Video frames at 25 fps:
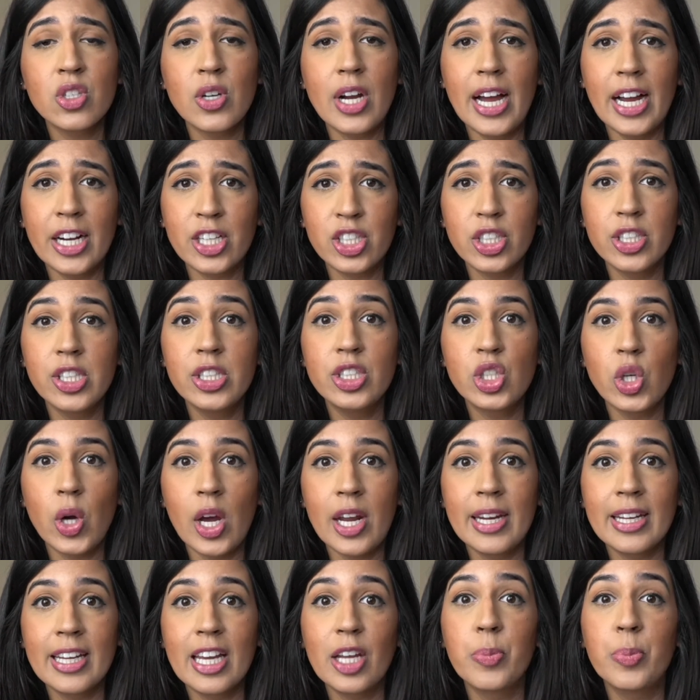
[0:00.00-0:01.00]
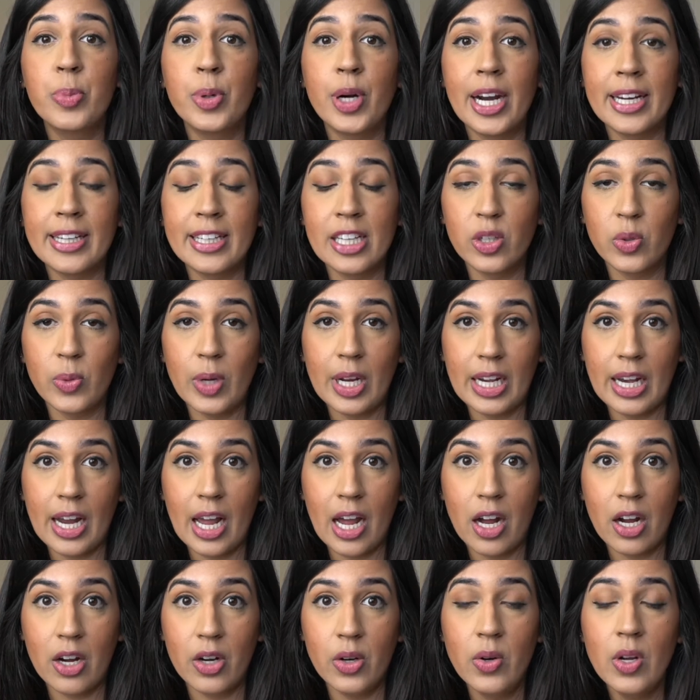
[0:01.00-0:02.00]
are actually trying to get pregnant right
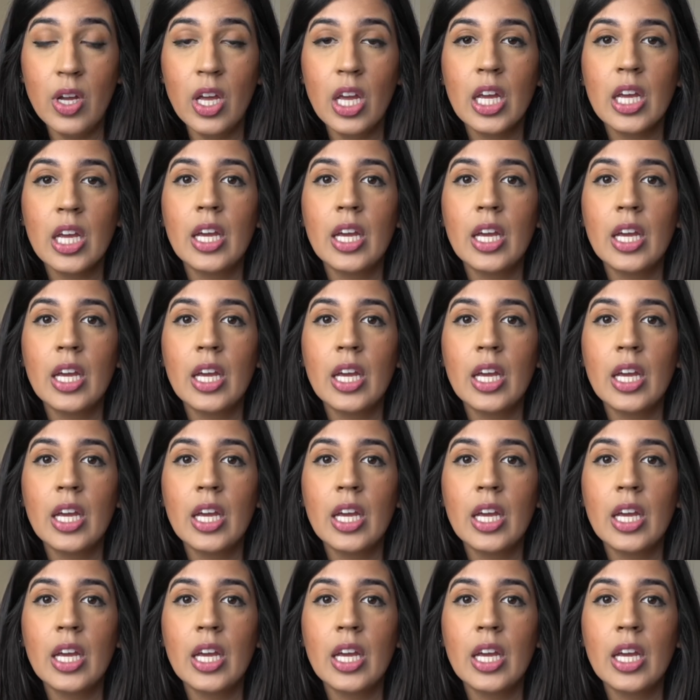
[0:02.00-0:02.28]
now,